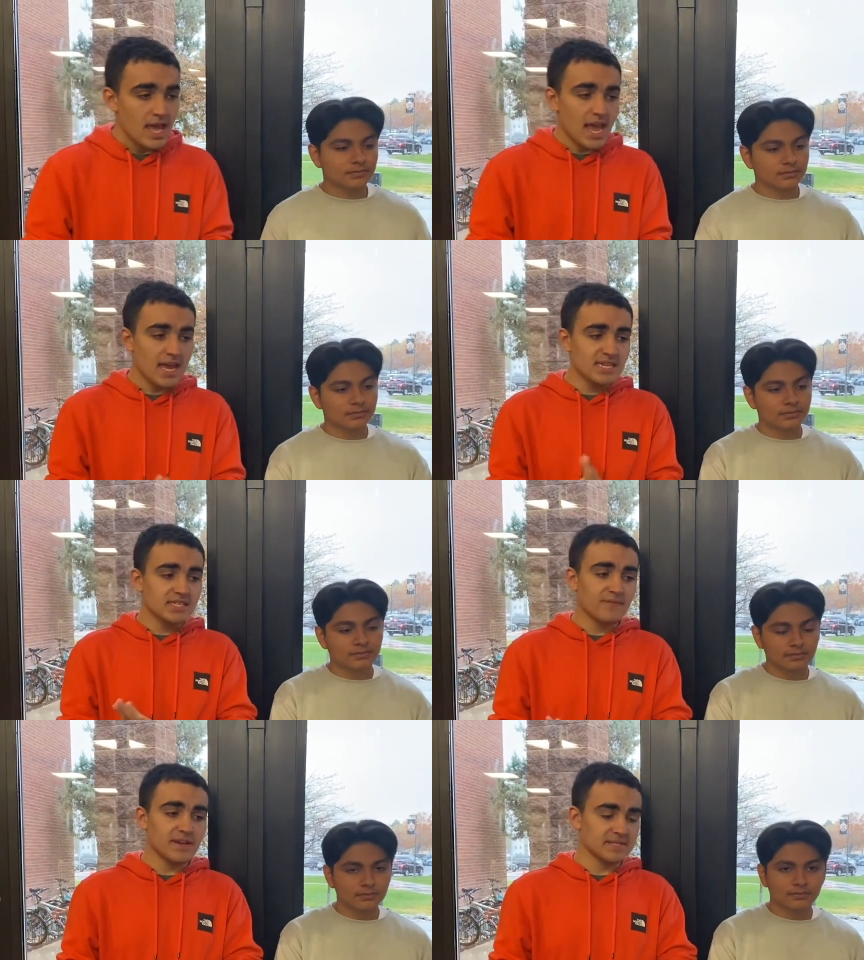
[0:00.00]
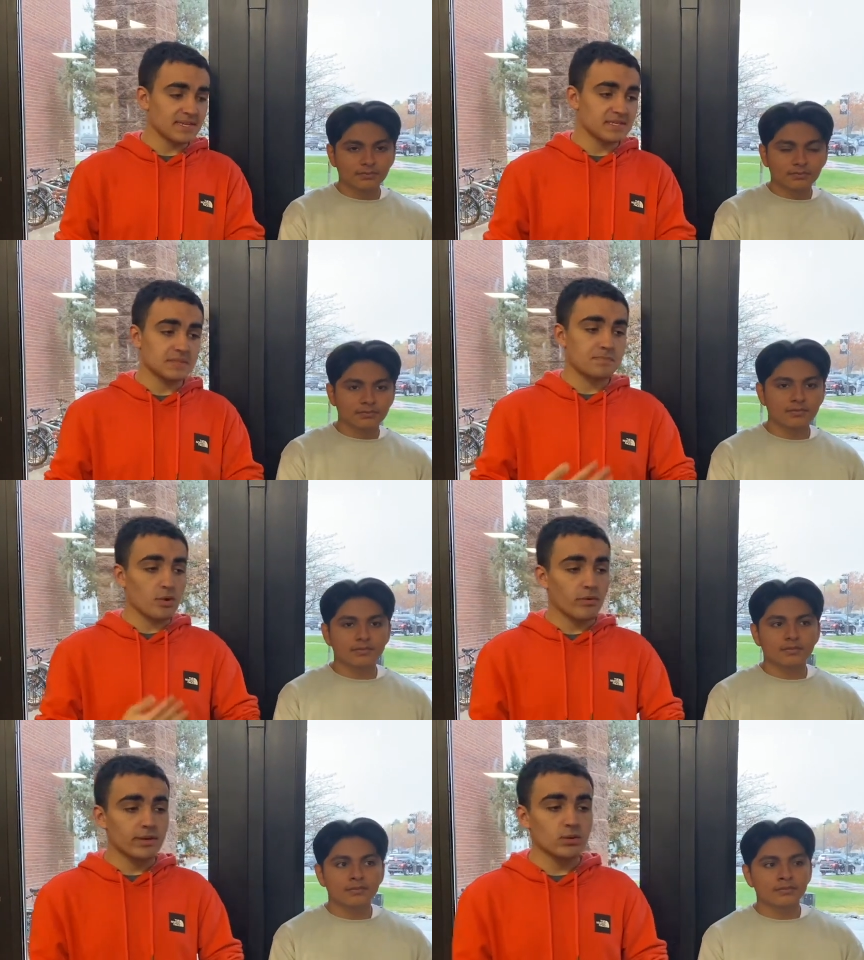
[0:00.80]
Speaker 1: Any device that is
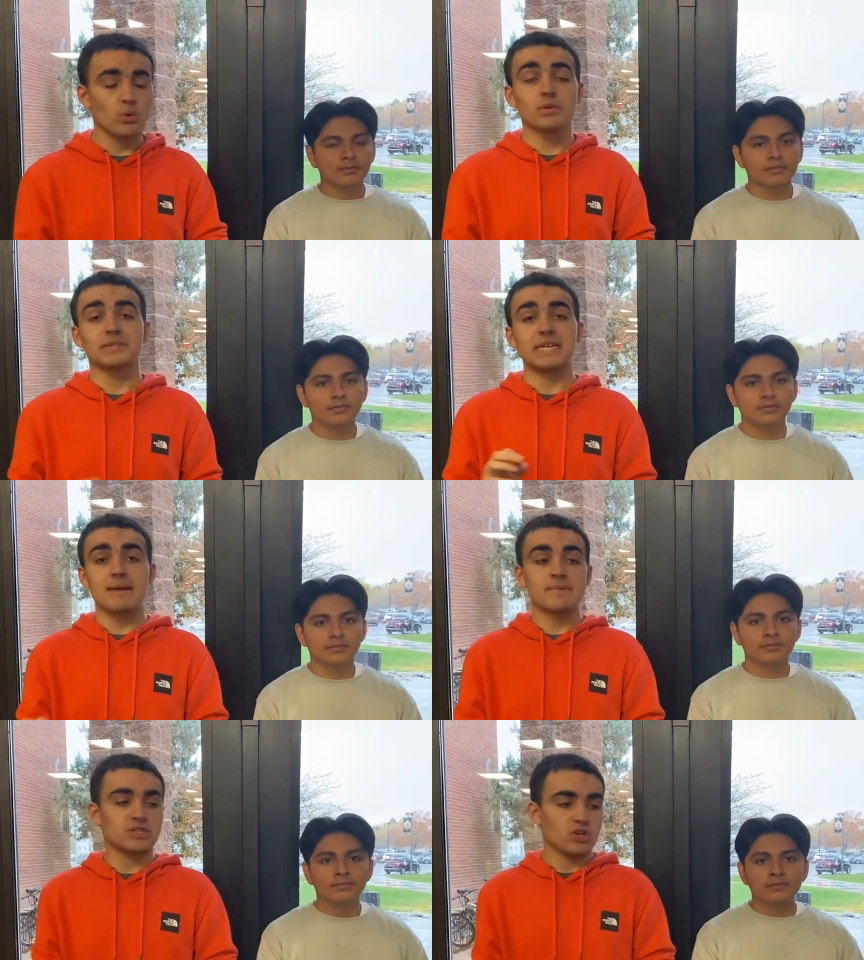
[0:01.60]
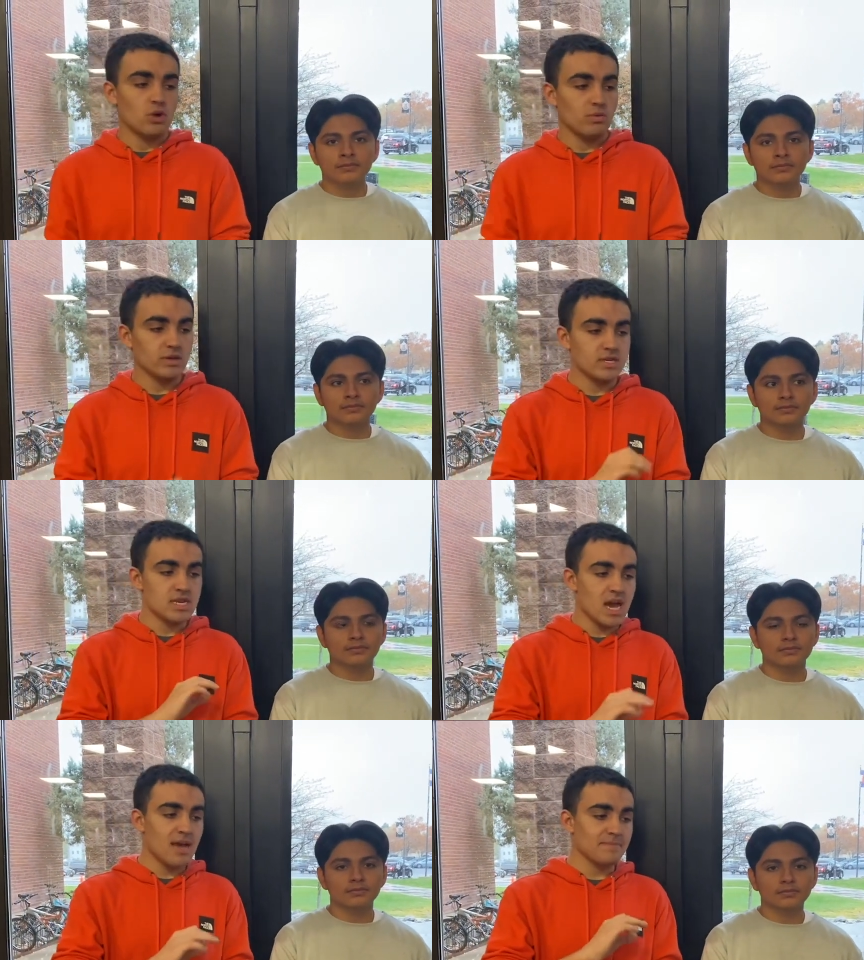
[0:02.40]
broken or damaged will
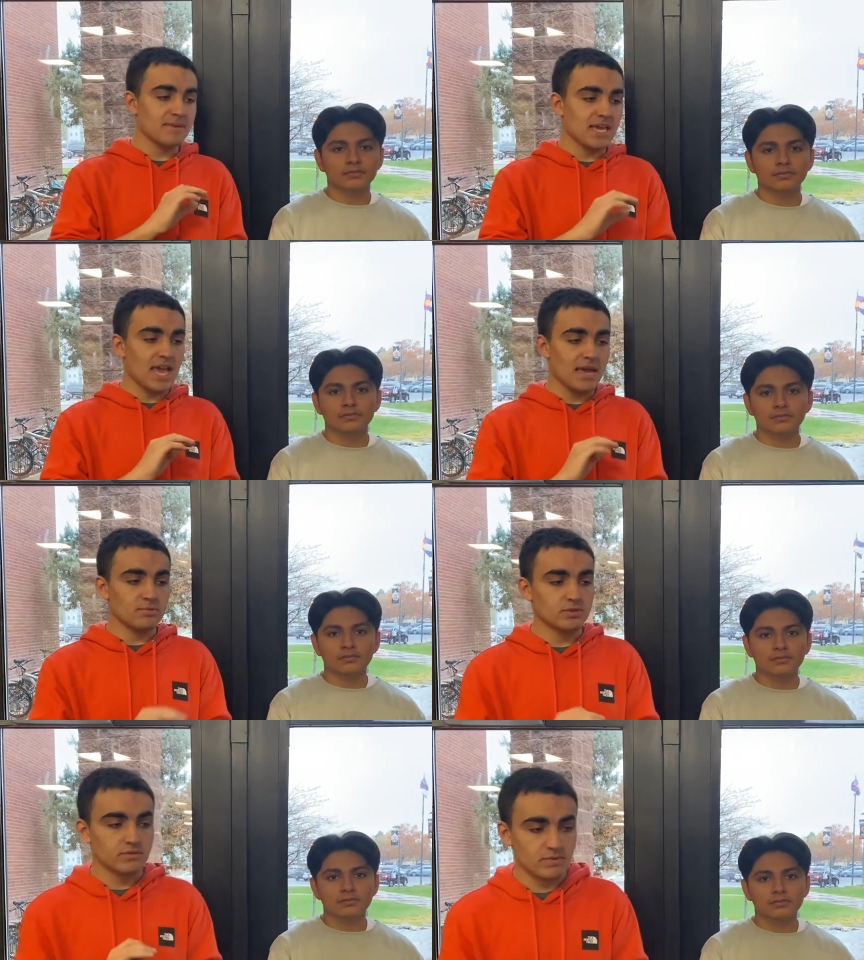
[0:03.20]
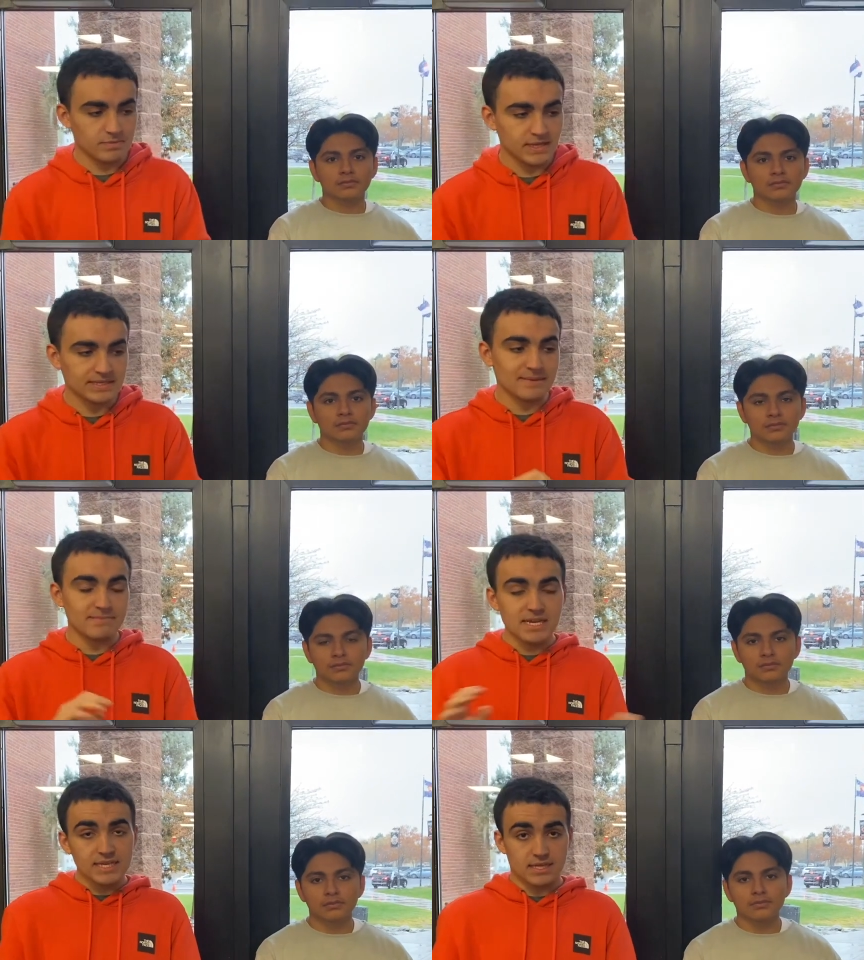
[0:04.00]
not be able to replace
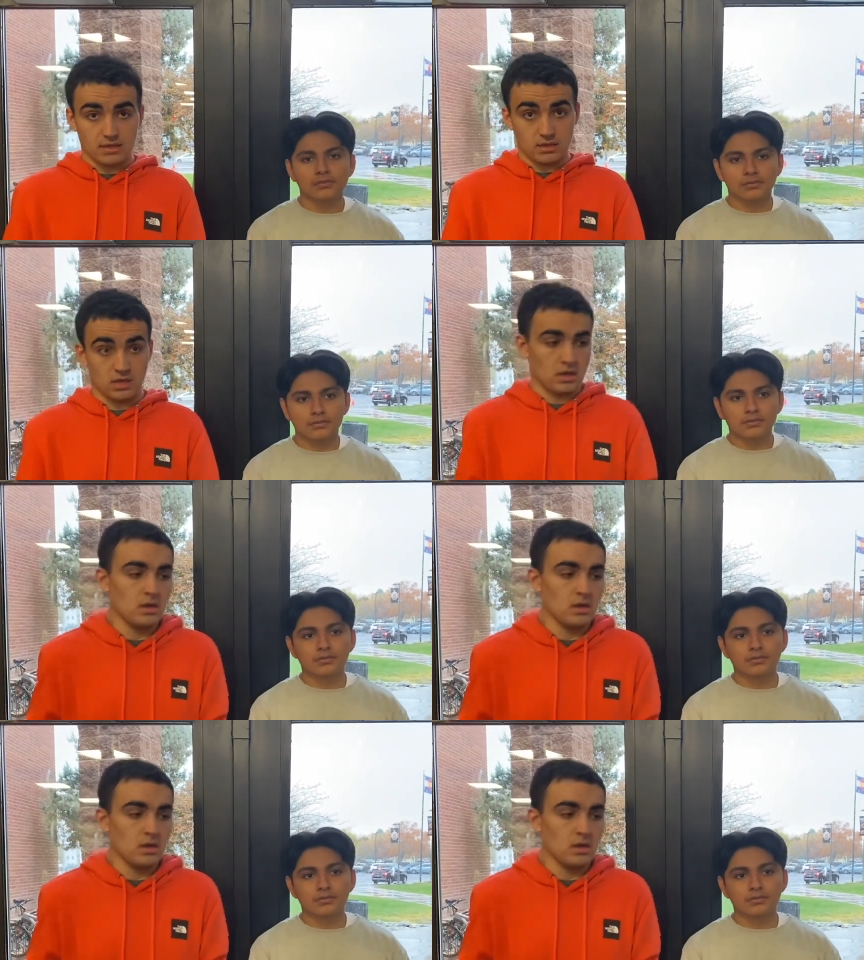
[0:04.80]
immediately.